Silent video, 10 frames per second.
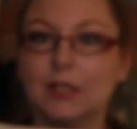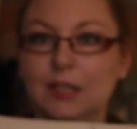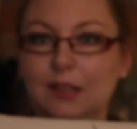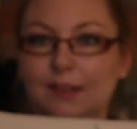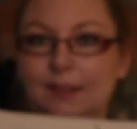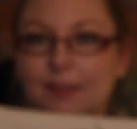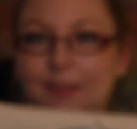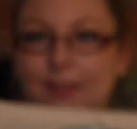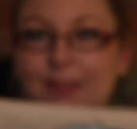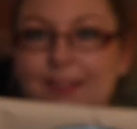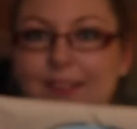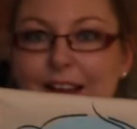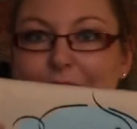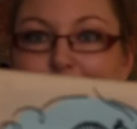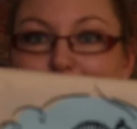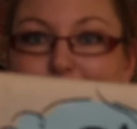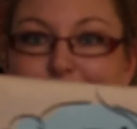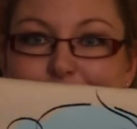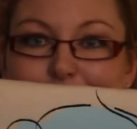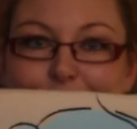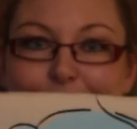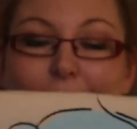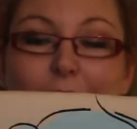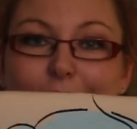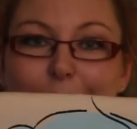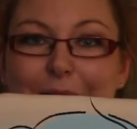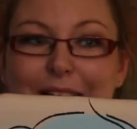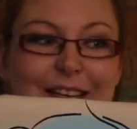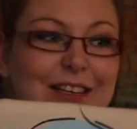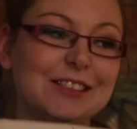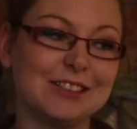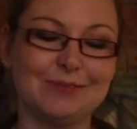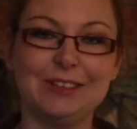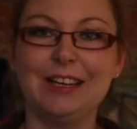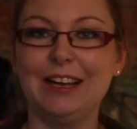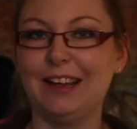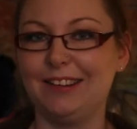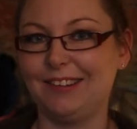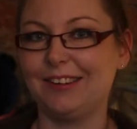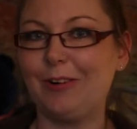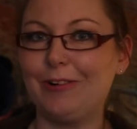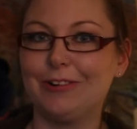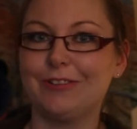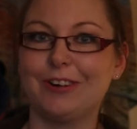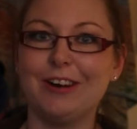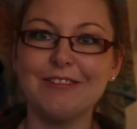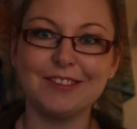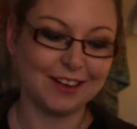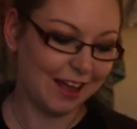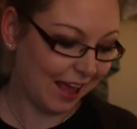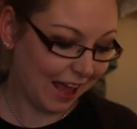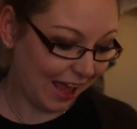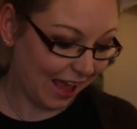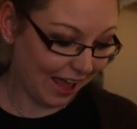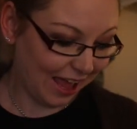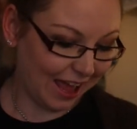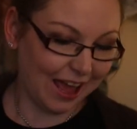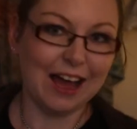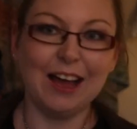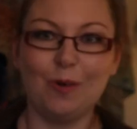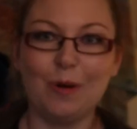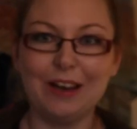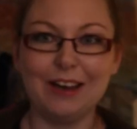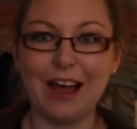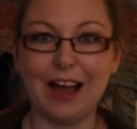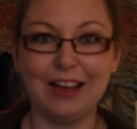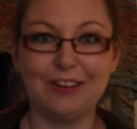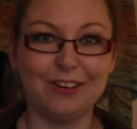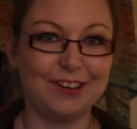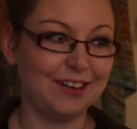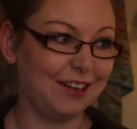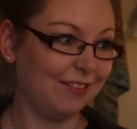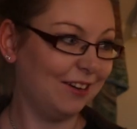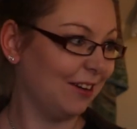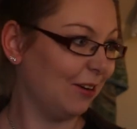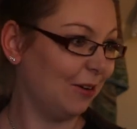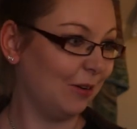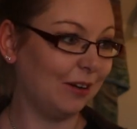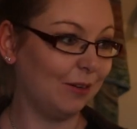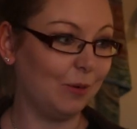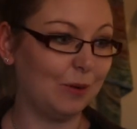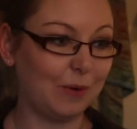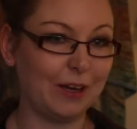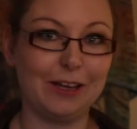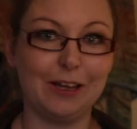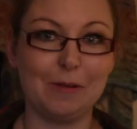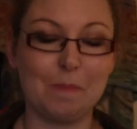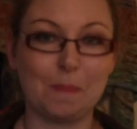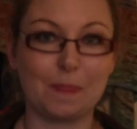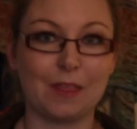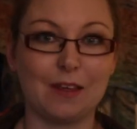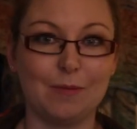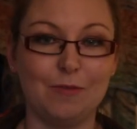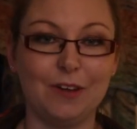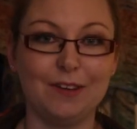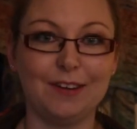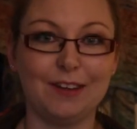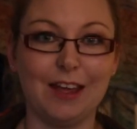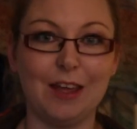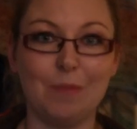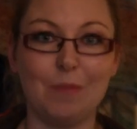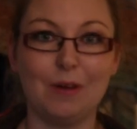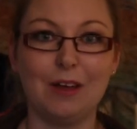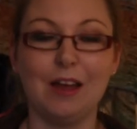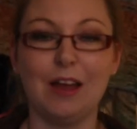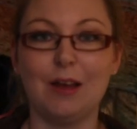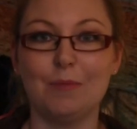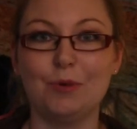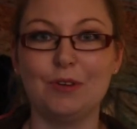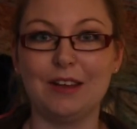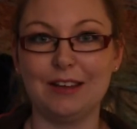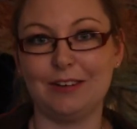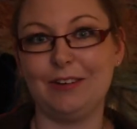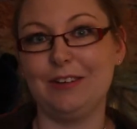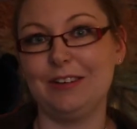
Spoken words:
it's this stamp on the package, and it says Corner of Crafts. And when I received, well, when my fiance came and put that on the